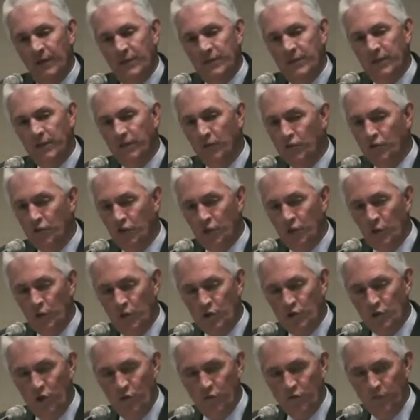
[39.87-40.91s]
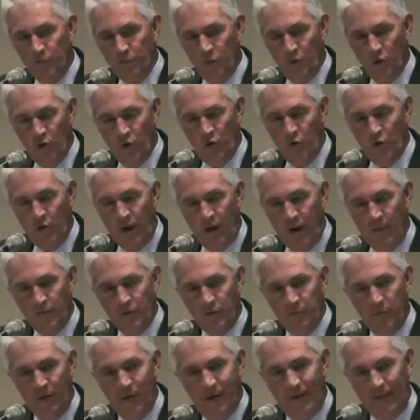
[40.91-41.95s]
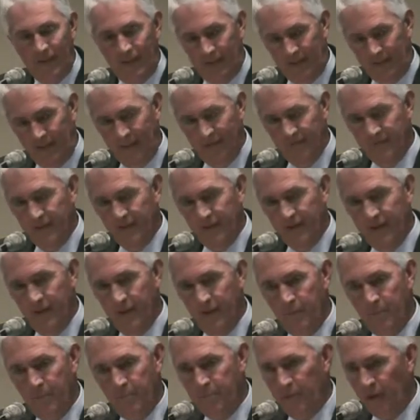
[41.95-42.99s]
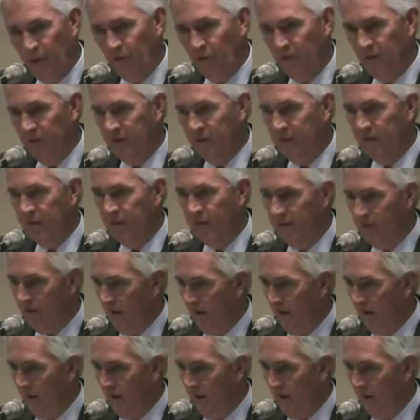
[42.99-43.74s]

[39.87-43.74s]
Tier 2 is overprogrammed by $11 billion.